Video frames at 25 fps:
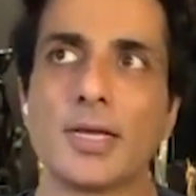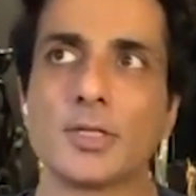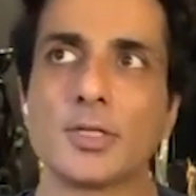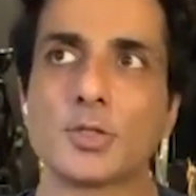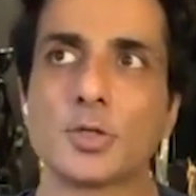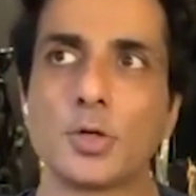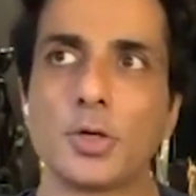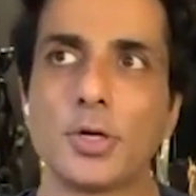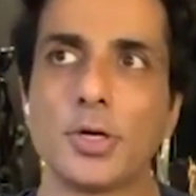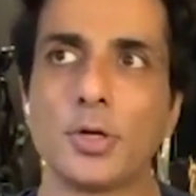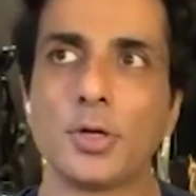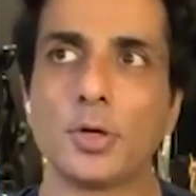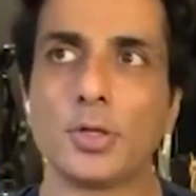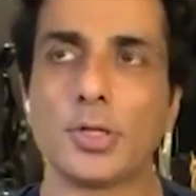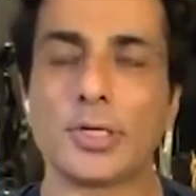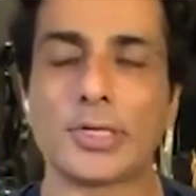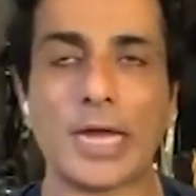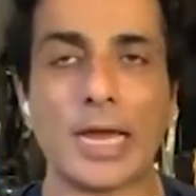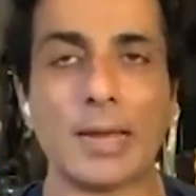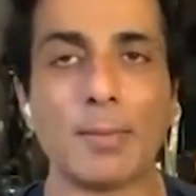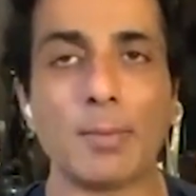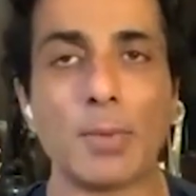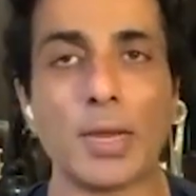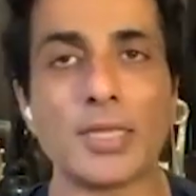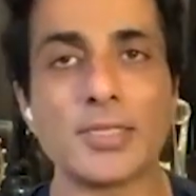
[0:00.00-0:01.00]
So, the
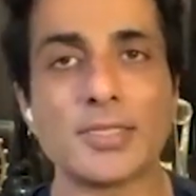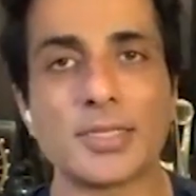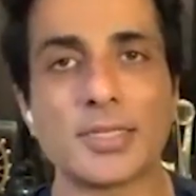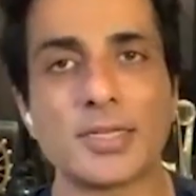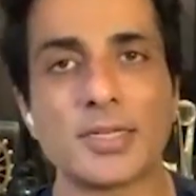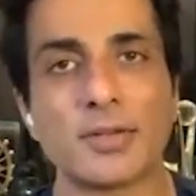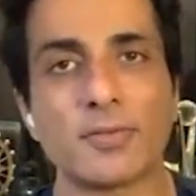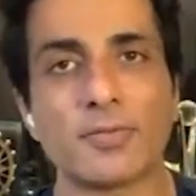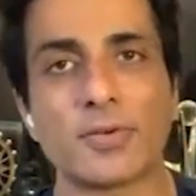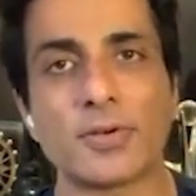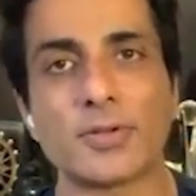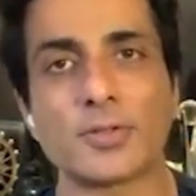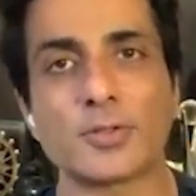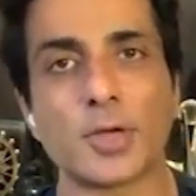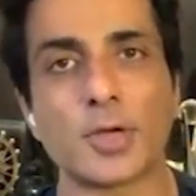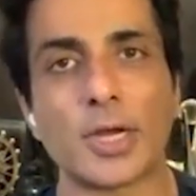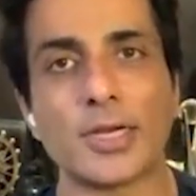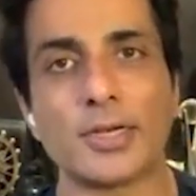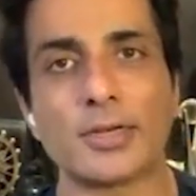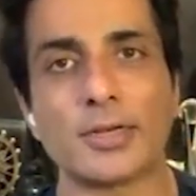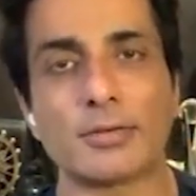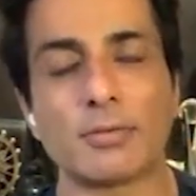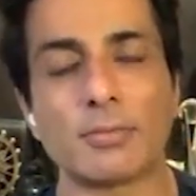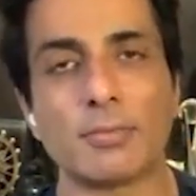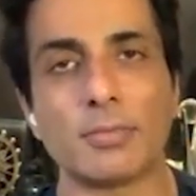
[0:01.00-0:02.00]
timelines are different. So
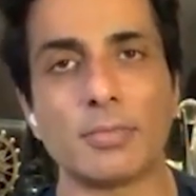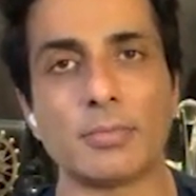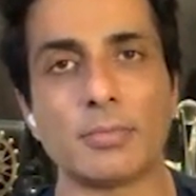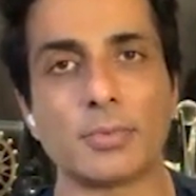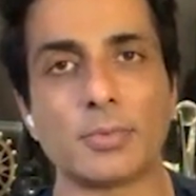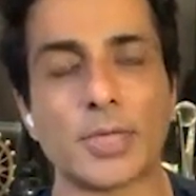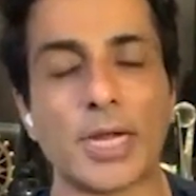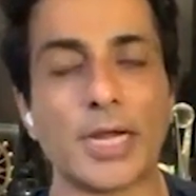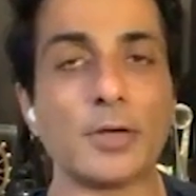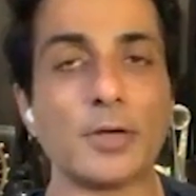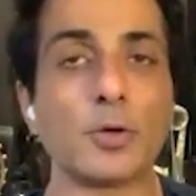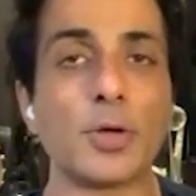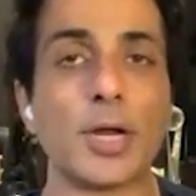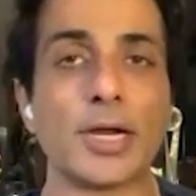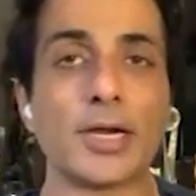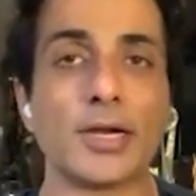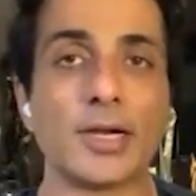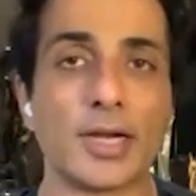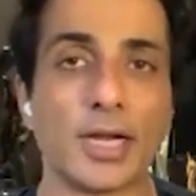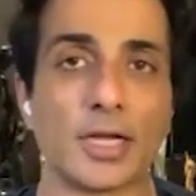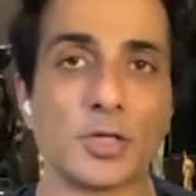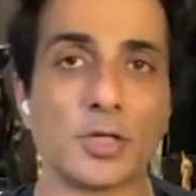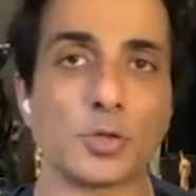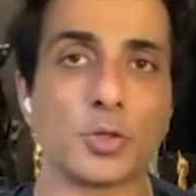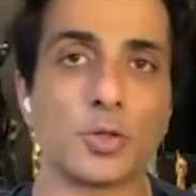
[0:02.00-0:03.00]
I try to get in
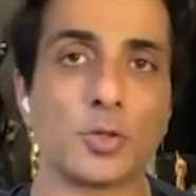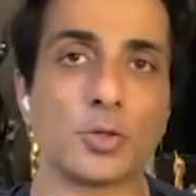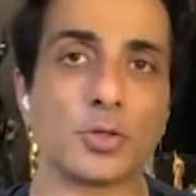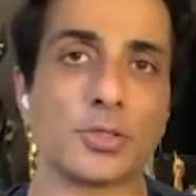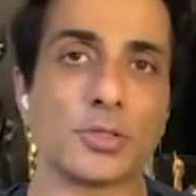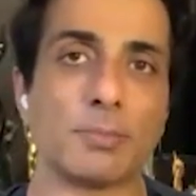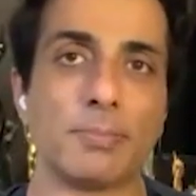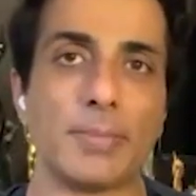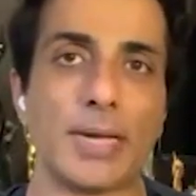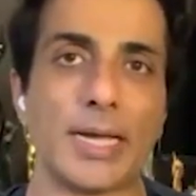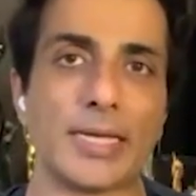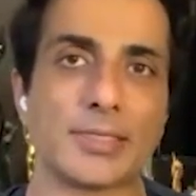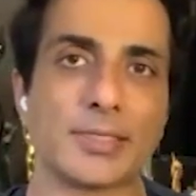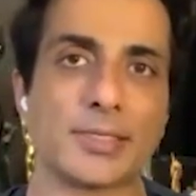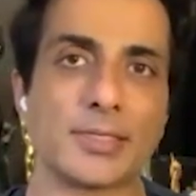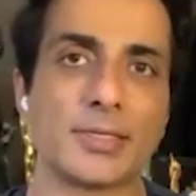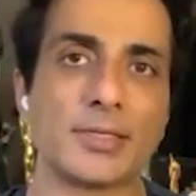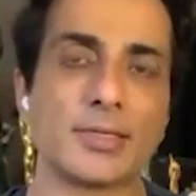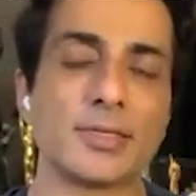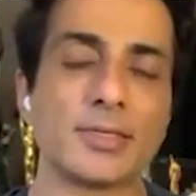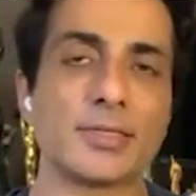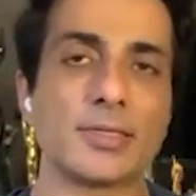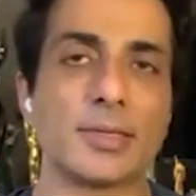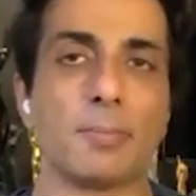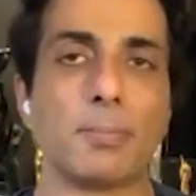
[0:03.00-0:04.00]
touch with those
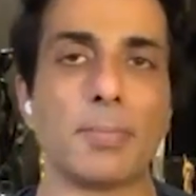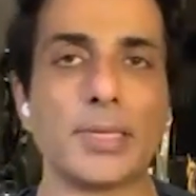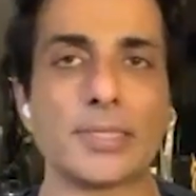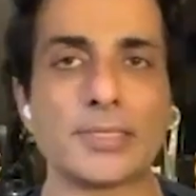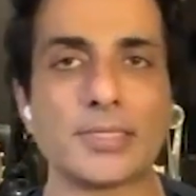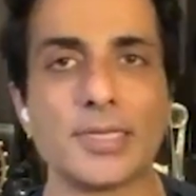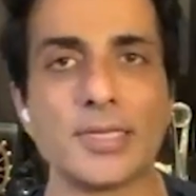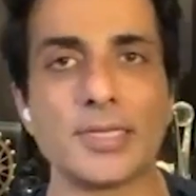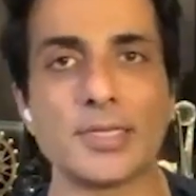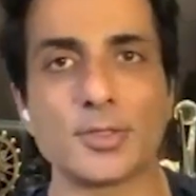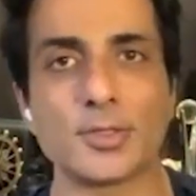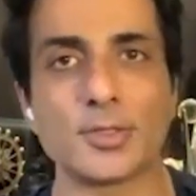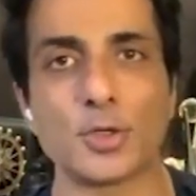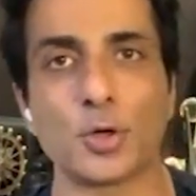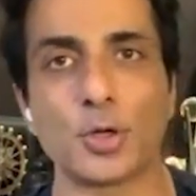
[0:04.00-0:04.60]
ambassadors, embassies.